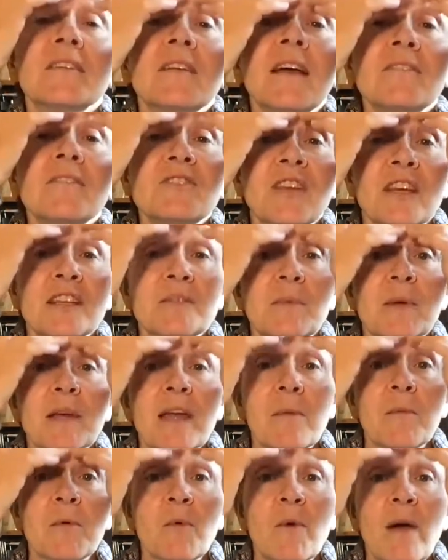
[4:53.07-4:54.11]
I've just
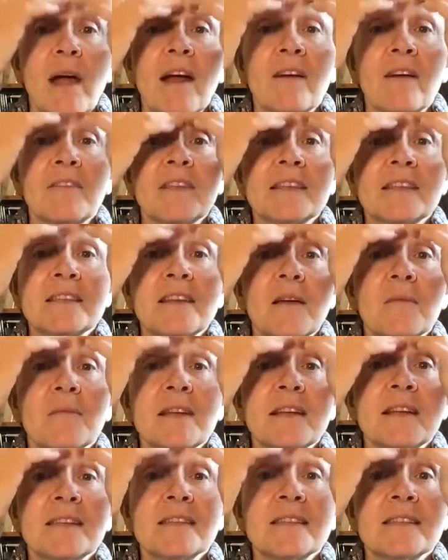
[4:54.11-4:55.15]
become aware of this
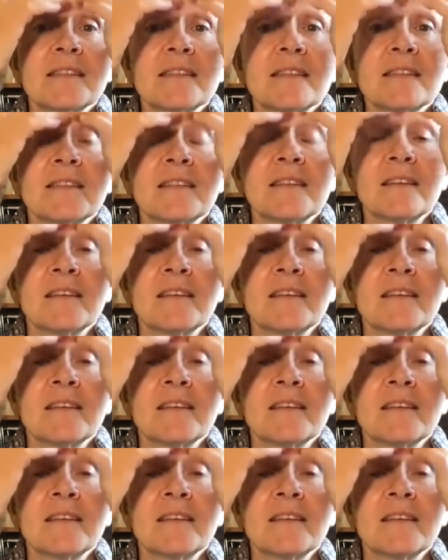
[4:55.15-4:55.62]
numbness.